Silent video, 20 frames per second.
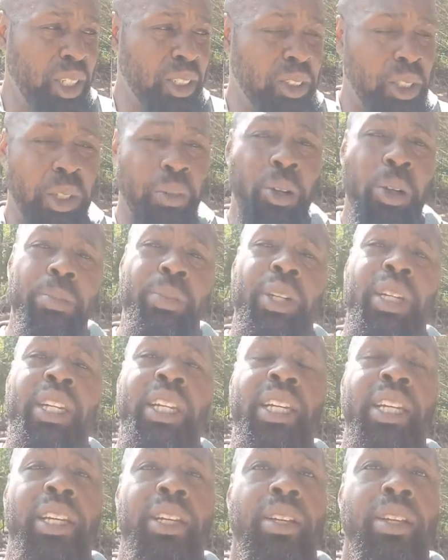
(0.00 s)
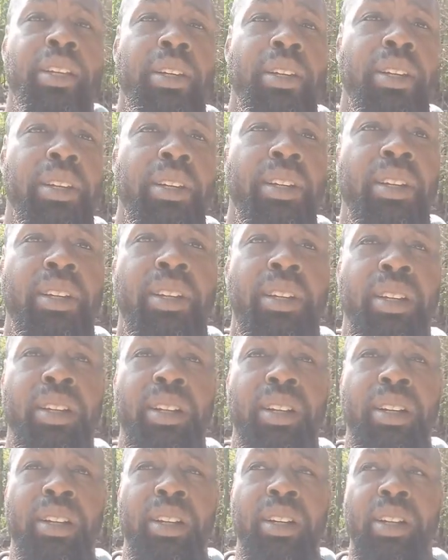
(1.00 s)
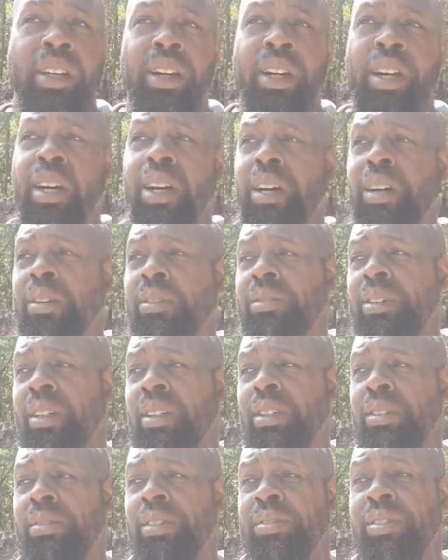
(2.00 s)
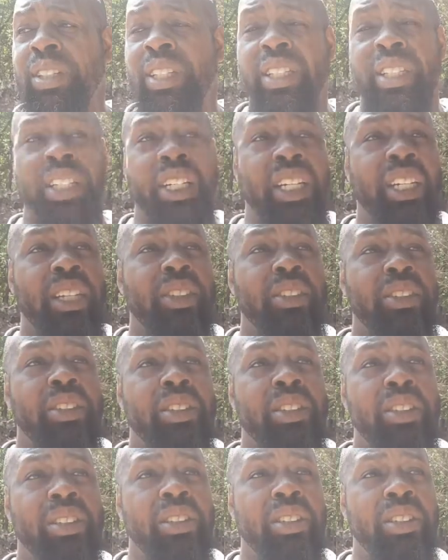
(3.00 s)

so you won't be in need of, of, of anything else.